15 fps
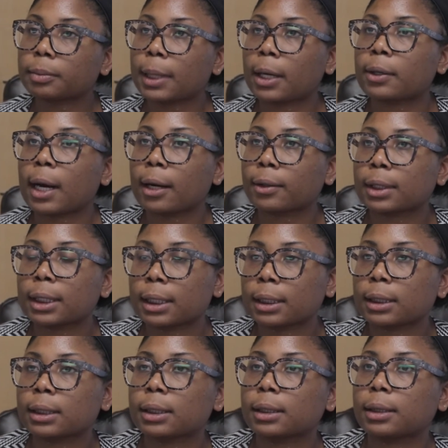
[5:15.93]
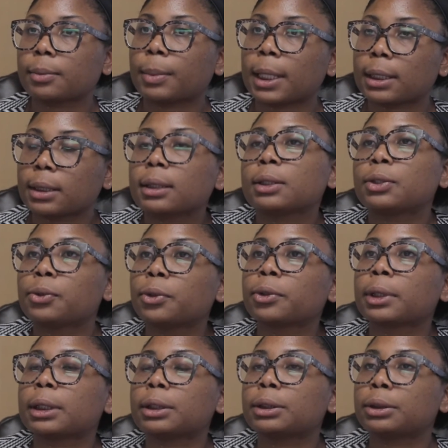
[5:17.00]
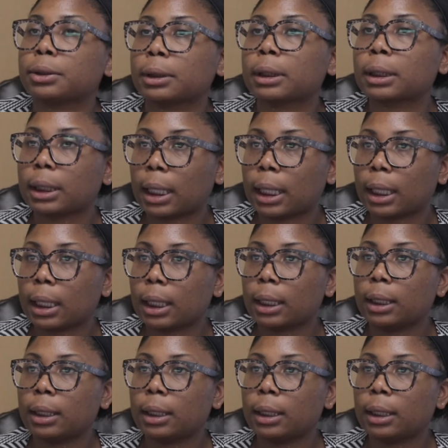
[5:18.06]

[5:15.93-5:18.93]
Power hour is basically tutoring during the day.